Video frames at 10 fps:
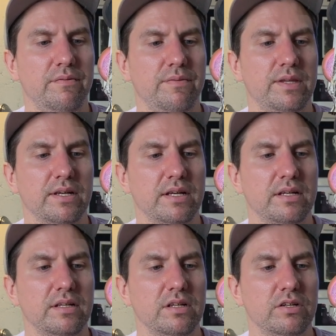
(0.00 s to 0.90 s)
the
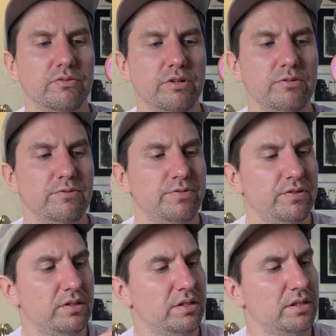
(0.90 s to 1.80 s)
groove
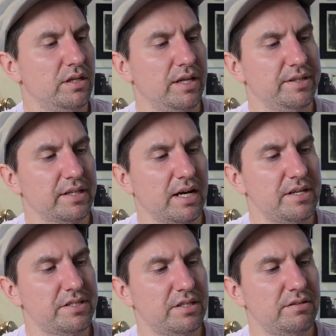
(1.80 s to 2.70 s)
on the
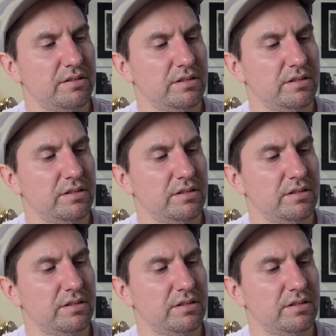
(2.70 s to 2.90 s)
Kaiser